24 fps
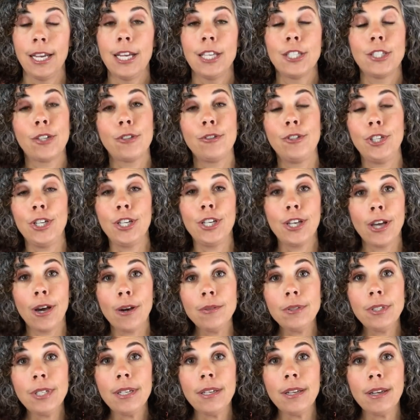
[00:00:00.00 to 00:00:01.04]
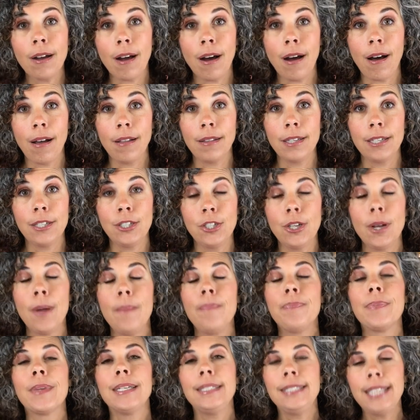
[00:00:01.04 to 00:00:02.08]
So she goes into college
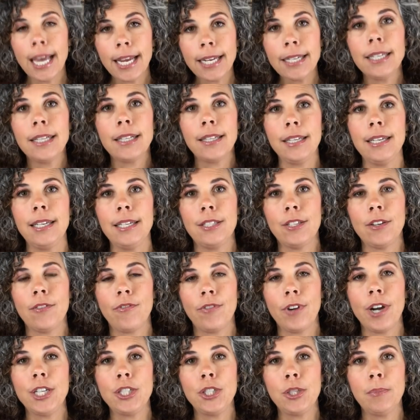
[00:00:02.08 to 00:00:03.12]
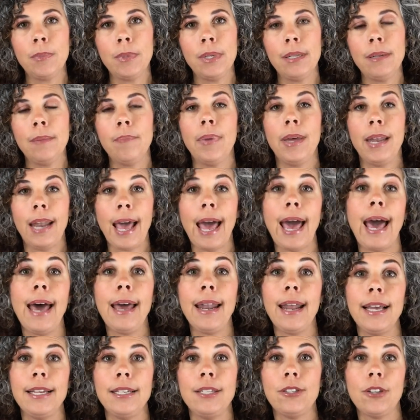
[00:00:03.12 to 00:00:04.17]
technically as a freshman but
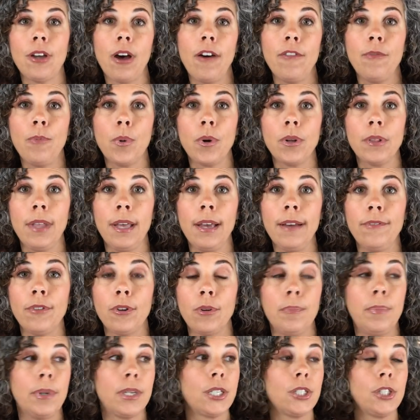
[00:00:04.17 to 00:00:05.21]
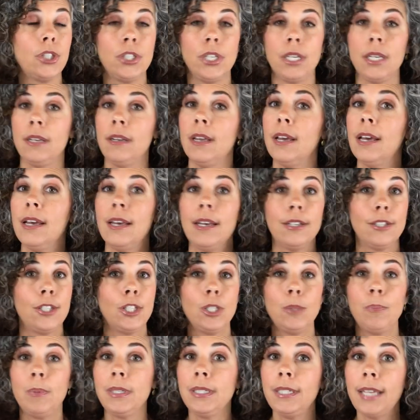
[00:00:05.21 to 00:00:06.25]
at a sophomore level because she
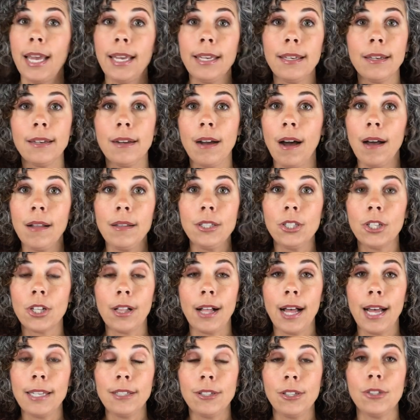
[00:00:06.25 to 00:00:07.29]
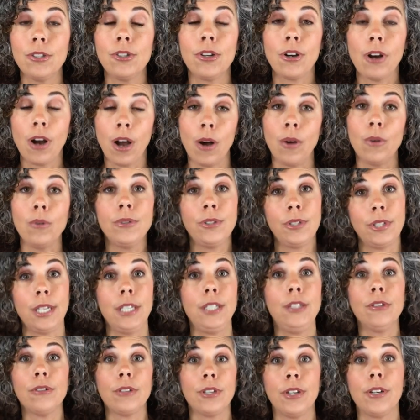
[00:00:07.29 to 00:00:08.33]
she's been taking college classes her whole
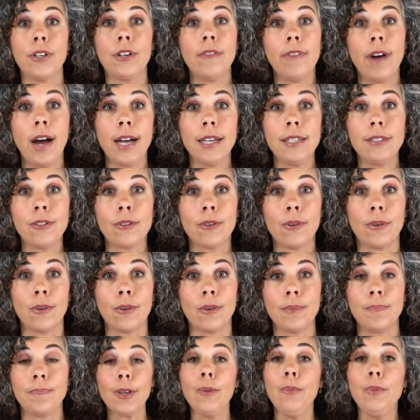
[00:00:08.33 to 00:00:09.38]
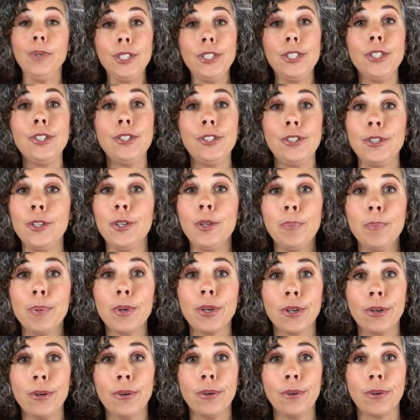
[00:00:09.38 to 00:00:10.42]
senior year of high school which is super
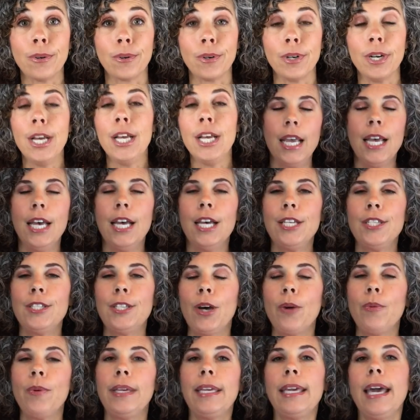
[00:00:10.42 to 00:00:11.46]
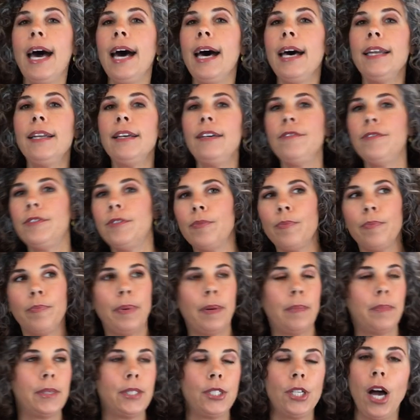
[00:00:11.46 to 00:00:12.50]
cool. So we kind of
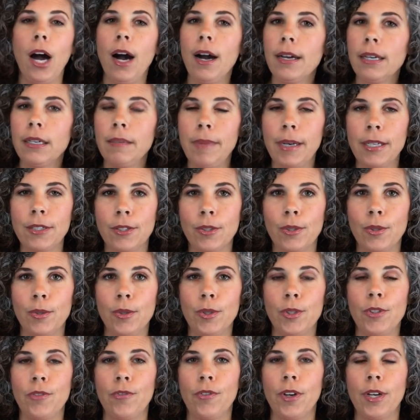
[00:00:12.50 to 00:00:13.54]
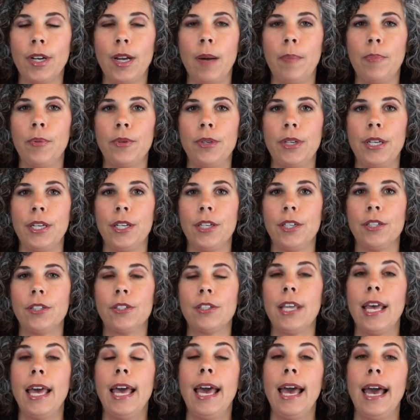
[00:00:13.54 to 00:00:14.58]
been talking about schools for a couple years
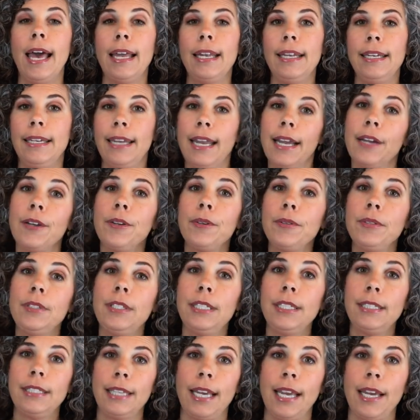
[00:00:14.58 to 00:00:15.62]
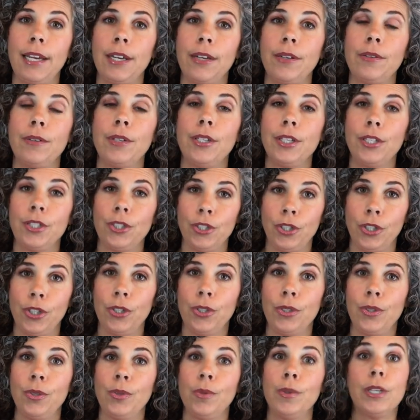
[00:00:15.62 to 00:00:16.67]
and narrowed it down
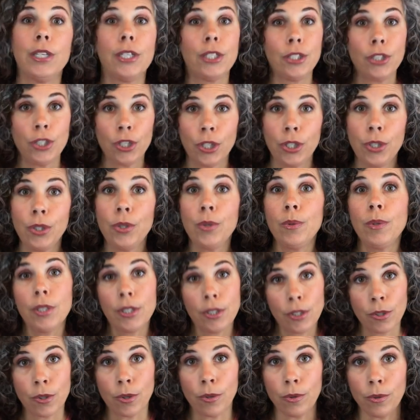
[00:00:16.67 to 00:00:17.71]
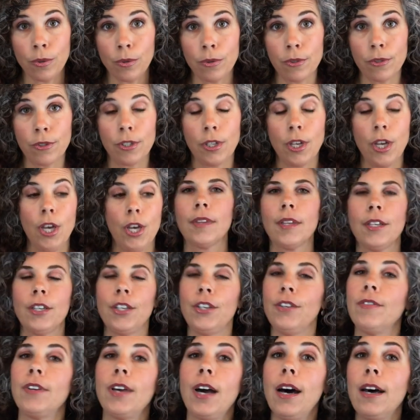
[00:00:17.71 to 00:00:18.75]
to two schools.
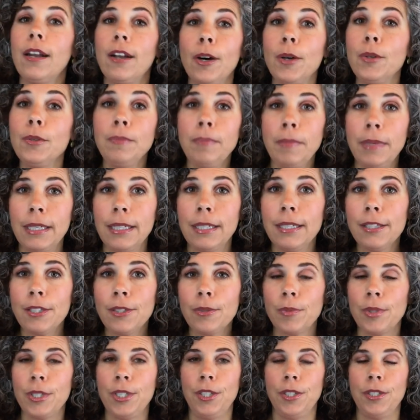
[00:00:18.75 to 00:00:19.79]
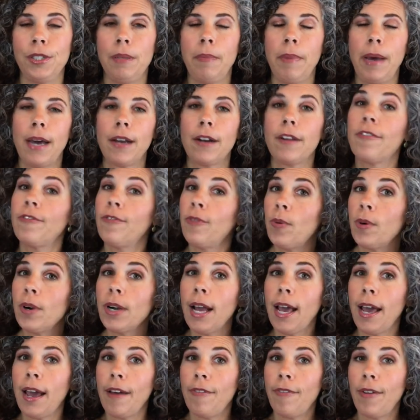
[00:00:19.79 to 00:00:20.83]
You've got Ole Miss, which is about a four
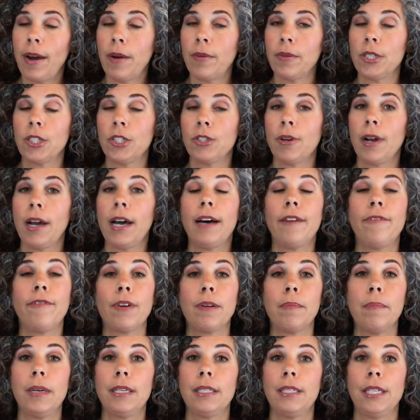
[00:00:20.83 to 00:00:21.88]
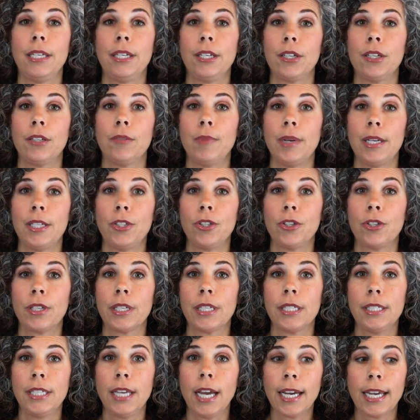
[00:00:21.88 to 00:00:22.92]
and a half hour drive from us here in Western
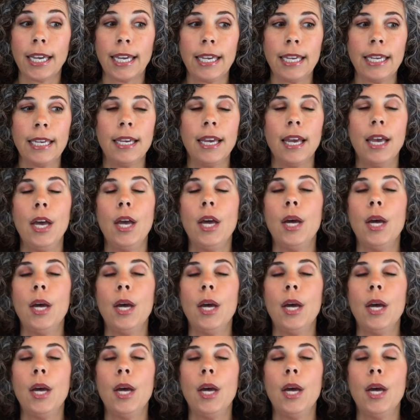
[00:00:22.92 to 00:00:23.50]
Kentucky.